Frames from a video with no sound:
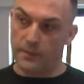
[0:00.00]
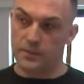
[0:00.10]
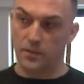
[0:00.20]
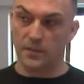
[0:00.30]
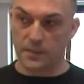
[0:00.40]

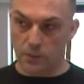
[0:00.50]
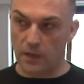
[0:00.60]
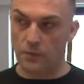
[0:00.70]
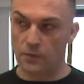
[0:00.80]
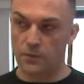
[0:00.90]
So that's
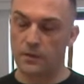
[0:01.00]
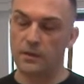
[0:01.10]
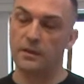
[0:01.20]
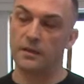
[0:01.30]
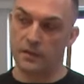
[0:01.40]
why
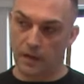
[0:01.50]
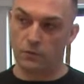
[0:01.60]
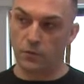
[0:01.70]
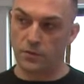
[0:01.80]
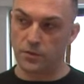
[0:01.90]

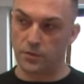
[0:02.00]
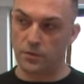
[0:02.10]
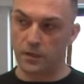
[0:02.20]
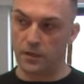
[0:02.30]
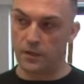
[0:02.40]
I want
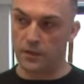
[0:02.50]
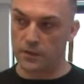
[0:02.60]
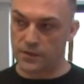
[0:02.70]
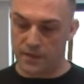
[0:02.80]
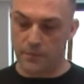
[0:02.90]

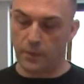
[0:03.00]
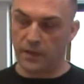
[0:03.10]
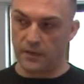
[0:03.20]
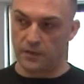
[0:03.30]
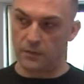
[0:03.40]
to
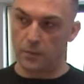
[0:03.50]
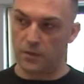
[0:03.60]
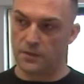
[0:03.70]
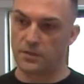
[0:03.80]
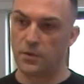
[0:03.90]
separate the
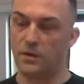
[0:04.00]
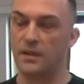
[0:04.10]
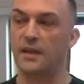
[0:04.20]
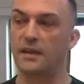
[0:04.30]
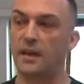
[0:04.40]
boxes. So
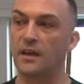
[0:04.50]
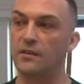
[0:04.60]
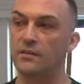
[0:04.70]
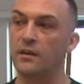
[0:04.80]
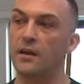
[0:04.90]
in that
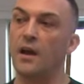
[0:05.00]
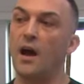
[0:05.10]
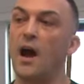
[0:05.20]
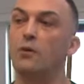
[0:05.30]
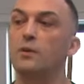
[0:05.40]
case,
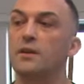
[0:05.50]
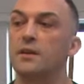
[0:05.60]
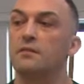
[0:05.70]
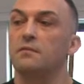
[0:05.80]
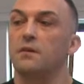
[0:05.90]
I will
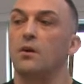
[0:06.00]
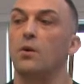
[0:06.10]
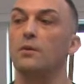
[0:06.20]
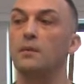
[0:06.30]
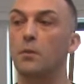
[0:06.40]
give
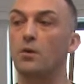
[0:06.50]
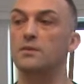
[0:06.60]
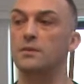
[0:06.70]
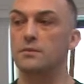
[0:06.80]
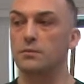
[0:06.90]
all the
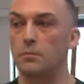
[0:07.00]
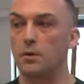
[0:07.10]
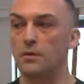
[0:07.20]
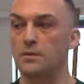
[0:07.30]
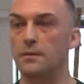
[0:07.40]
boxes to the
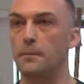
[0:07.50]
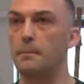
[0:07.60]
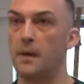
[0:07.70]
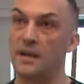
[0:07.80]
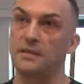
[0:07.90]
boss.
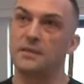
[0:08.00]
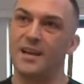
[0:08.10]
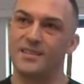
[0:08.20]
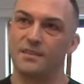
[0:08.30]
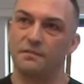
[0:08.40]
But
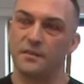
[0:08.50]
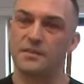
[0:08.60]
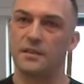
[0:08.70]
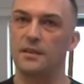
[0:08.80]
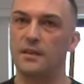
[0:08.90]
that's the
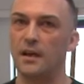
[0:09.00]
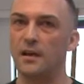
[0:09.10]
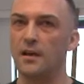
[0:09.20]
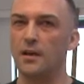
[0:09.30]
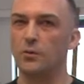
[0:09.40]
first idea,
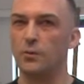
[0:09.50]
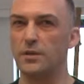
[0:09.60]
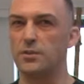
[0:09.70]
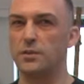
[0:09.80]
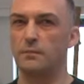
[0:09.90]

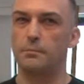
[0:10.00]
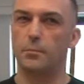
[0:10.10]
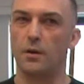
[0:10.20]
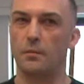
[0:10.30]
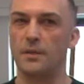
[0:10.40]
which
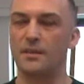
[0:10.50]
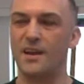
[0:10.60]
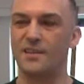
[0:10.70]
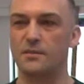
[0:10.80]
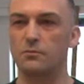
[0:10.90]
probably
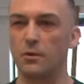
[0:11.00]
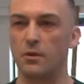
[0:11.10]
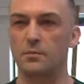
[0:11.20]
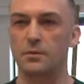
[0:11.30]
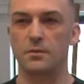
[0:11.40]
doesn't
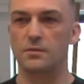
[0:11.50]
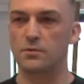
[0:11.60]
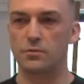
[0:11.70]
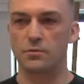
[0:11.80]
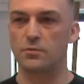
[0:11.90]
work because
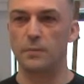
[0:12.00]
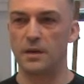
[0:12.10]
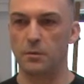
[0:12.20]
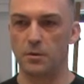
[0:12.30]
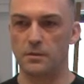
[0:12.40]
too
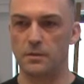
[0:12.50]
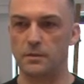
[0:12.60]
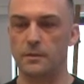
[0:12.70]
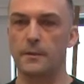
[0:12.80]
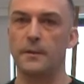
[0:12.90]
many
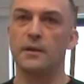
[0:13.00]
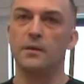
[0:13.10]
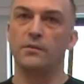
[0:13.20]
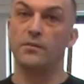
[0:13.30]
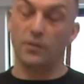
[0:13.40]
boxes.
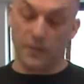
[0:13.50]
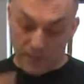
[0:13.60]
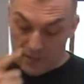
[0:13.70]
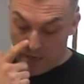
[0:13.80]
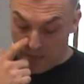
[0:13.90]
So
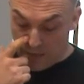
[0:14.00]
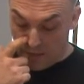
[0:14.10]
then